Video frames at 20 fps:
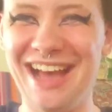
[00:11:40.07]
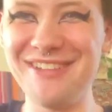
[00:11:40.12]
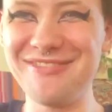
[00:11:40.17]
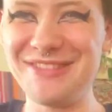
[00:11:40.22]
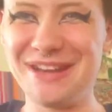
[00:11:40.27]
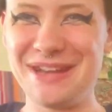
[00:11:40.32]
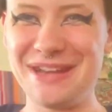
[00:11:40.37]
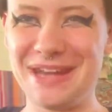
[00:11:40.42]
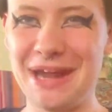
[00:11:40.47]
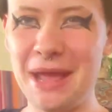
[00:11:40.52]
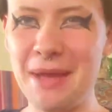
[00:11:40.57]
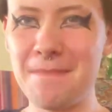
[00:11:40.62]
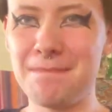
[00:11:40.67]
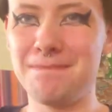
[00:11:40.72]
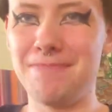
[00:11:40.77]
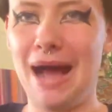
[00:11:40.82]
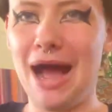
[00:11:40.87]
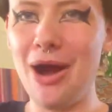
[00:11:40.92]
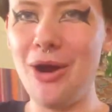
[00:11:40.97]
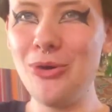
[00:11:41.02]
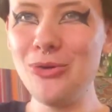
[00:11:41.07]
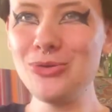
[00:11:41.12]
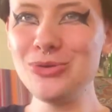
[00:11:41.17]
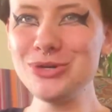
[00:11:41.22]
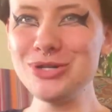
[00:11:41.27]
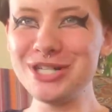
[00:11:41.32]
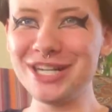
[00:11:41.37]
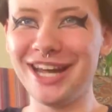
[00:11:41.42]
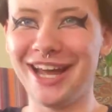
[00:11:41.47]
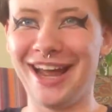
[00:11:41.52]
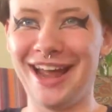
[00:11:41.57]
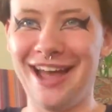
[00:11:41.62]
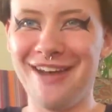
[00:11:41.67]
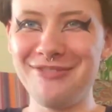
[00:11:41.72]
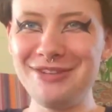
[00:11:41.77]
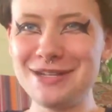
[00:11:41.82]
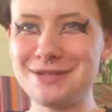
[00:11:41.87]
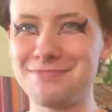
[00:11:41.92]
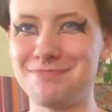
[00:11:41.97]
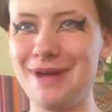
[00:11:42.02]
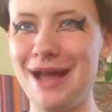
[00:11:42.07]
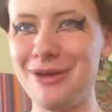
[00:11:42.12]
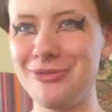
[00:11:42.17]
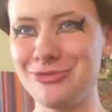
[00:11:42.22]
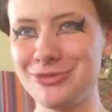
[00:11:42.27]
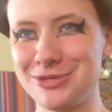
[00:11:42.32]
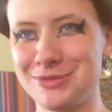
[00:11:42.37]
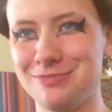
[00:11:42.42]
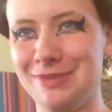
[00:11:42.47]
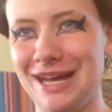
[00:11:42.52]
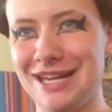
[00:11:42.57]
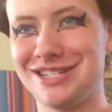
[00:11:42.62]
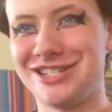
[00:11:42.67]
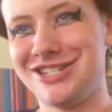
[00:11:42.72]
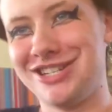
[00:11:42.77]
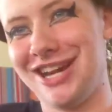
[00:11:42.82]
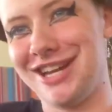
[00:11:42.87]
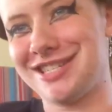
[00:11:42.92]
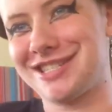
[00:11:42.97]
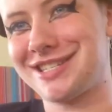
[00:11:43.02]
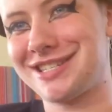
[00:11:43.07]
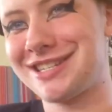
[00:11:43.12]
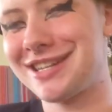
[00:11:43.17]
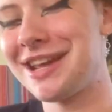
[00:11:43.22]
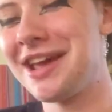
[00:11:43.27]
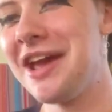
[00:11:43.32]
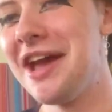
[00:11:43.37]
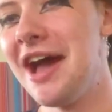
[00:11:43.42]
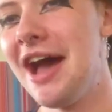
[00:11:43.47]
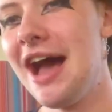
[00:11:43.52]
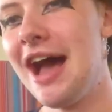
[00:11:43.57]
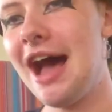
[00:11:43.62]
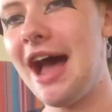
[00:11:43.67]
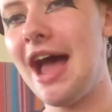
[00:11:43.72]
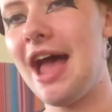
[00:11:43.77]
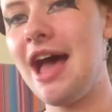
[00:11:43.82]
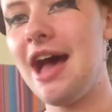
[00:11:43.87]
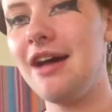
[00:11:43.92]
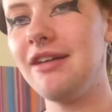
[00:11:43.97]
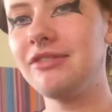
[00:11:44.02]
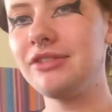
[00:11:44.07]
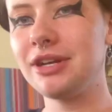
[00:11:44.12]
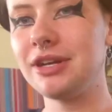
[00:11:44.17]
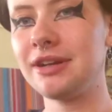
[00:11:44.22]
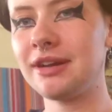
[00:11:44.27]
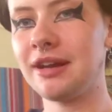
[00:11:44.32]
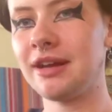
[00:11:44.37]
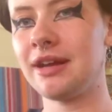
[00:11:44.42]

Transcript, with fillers: haven't bound. I haven't bound my chest. I haven't